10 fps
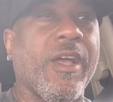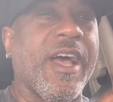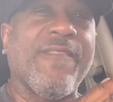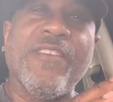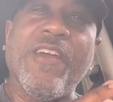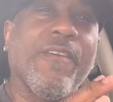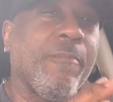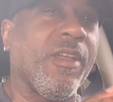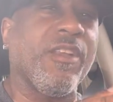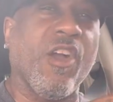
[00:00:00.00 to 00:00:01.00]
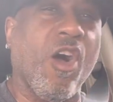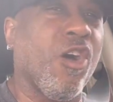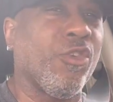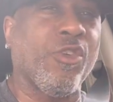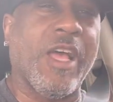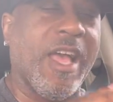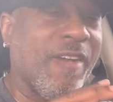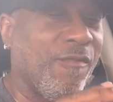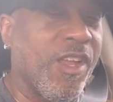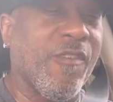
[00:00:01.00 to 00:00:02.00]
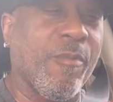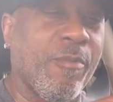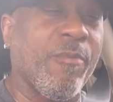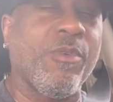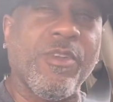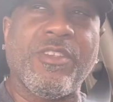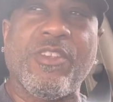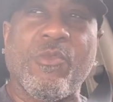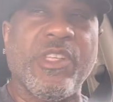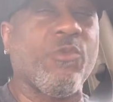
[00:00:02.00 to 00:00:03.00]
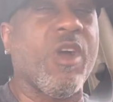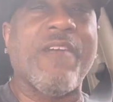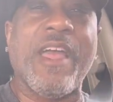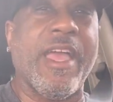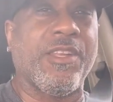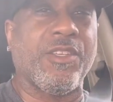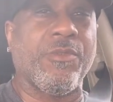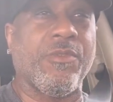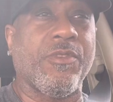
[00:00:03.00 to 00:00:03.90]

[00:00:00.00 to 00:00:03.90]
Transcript: I've never been called, I have never been put in a situation where I've had to.